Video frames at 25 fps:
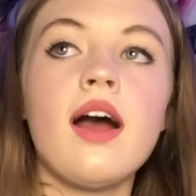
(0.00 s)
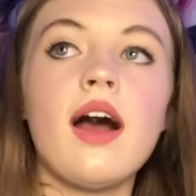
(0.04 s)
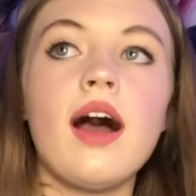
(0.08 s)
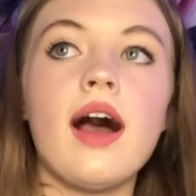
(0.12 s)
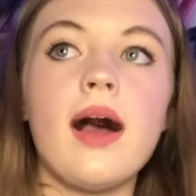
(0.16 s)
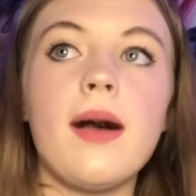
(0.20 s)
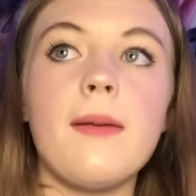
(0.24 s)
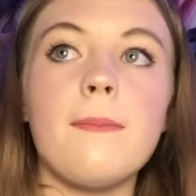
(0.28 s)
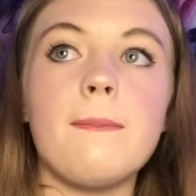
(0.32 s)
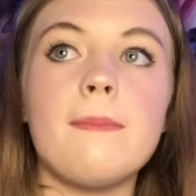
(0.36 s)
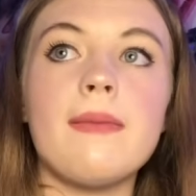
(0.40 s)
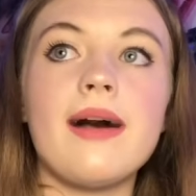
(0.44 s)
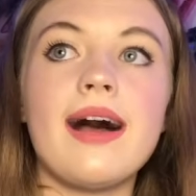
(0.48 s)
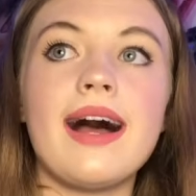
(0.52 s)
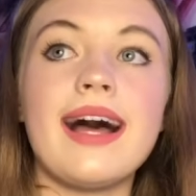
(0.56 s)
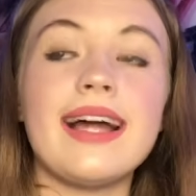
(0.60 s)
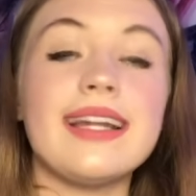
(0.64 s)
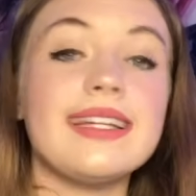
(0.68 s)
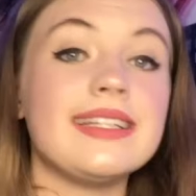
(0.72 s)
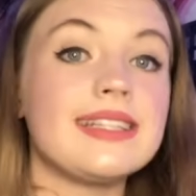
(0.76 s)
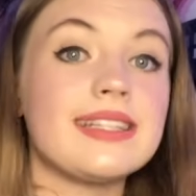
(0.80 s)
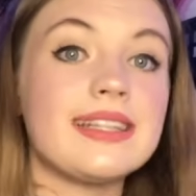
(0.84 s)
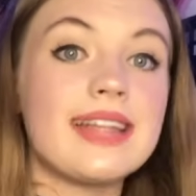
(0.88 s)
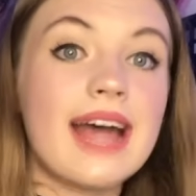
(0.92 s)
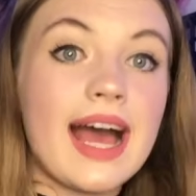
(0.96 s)

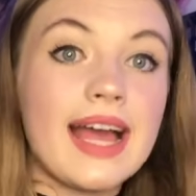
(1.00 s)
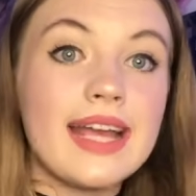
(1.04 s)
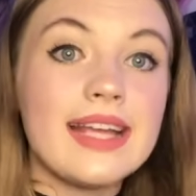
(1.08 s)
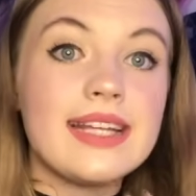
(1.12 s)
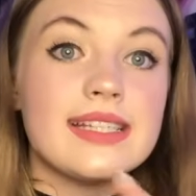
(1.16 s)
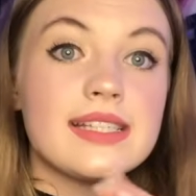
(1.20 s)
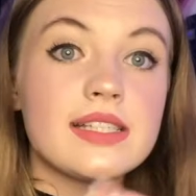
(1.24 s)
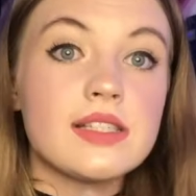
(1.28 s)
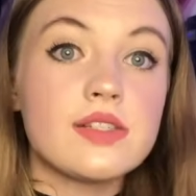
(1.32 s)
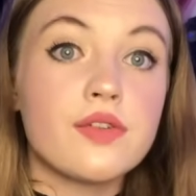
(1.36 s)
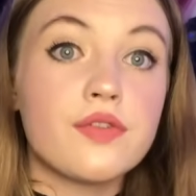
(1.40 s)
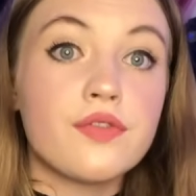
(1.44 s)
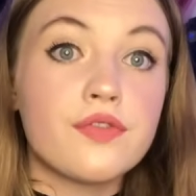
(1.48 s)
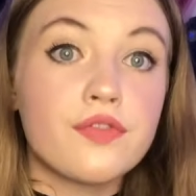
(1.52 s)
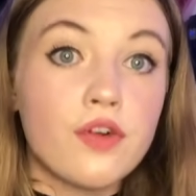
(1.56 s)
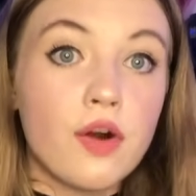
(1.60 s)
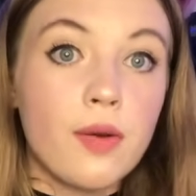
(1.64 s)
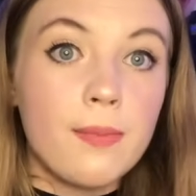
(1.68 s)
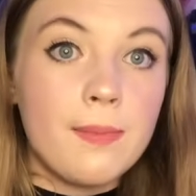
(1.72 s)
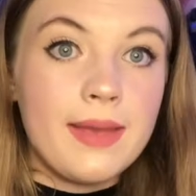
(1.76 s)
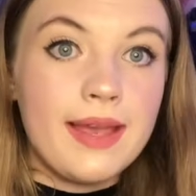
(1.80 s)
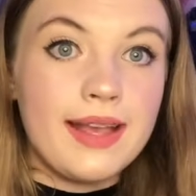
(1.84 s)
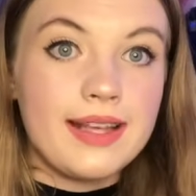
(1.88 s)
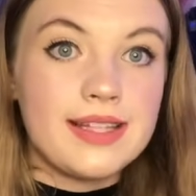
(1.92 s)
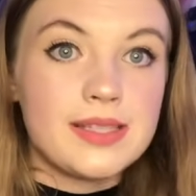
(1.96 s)
And that is
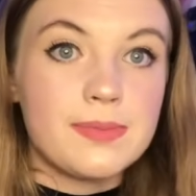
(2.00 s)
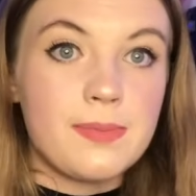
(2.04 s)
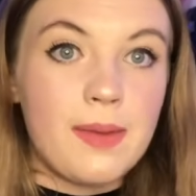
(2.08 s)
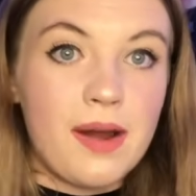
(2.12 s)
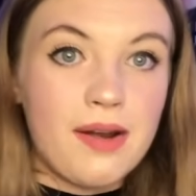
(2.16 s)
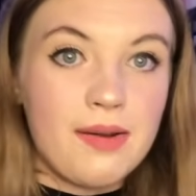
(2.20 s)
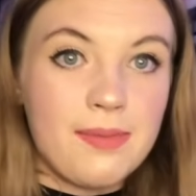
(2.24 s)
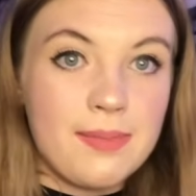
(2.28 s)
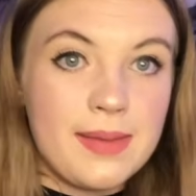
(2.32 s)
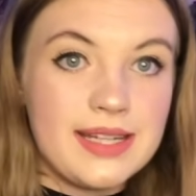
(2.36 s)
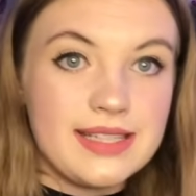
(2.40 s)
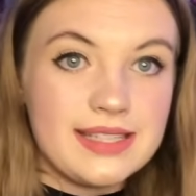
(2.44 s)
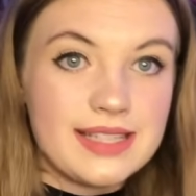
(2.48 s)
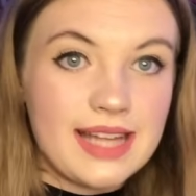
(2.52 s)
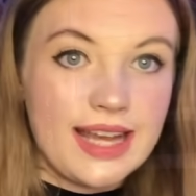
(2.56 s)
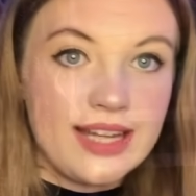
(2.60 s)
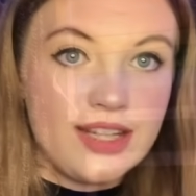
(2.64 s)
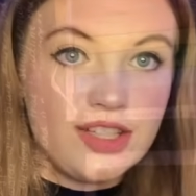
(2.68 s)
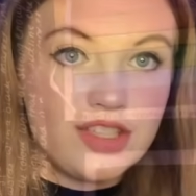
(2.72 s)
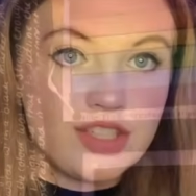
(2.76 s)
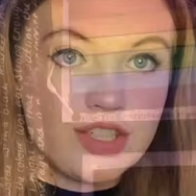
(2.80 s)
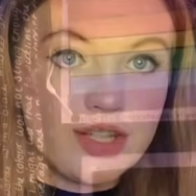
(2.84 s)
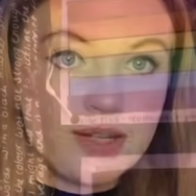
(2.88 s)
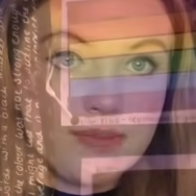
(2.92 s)
from experimentation.